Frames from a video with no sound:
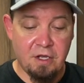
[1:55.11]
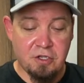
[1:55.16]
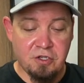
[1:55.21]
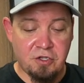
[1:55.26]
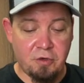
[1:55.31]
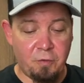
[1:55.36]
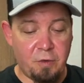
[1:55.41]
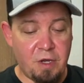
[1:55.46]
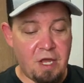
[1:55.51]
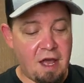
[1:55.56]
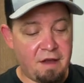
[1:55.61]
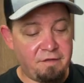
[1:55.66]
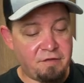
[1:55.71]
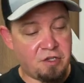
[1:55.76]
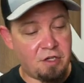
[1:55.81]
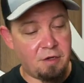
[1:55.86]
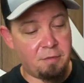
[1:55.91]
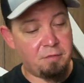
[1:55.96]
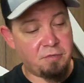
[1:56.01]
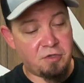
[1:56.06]
So we have
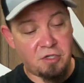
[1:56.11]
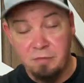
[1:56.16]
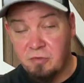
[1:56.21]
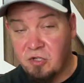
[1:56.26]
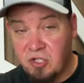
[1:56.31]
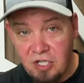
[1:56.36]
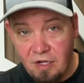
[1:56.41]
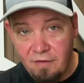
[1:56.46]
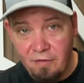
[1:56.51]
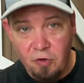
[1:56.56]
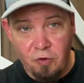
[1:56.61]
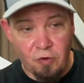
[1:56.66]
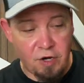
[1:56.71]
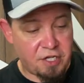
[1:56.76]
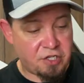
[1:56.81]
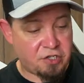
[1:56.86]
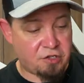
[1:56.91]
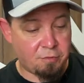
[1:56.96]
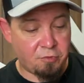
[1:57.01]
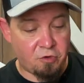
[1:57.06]
some, some silver
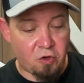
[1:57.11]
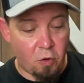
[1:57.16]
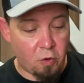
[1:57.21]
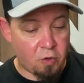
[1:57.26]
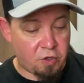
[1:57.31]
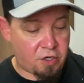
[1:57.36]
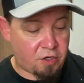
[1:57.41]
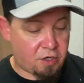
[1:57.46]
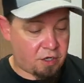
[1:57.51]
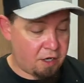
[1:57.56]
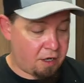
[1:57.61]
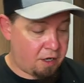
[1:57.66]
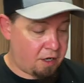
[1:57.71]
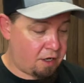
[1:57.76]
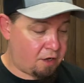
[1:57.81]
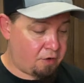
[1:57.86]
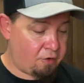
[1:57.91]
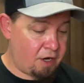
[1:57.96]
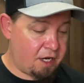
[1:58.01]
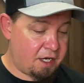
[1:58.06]
grade, some gold uh,
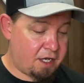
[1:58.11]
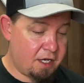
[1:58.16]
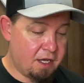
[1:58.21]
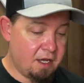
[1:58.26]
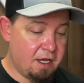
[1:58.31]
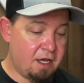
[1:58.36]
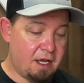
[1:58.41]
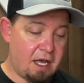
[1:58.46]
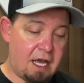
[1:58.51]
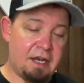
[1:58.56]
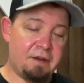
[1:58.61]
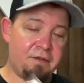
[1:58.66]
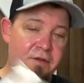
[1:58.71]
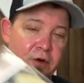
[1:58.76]
grade, and of